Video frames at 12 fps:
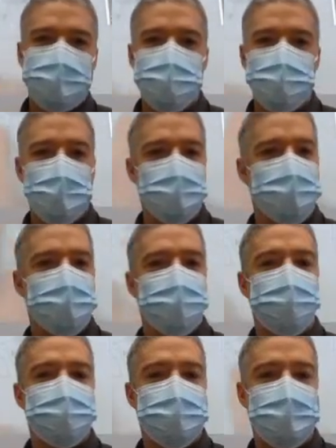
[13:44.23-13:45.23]
that get buried
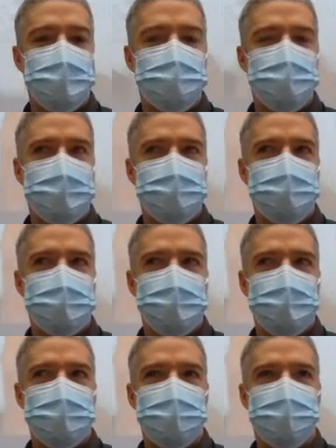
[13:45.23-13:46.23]
over time and
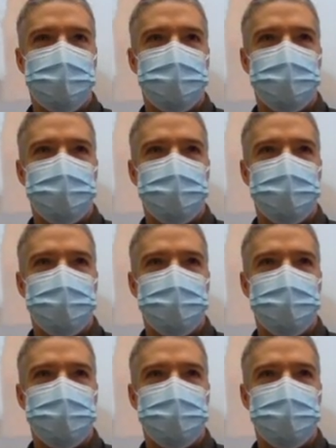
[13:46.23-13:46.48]
leave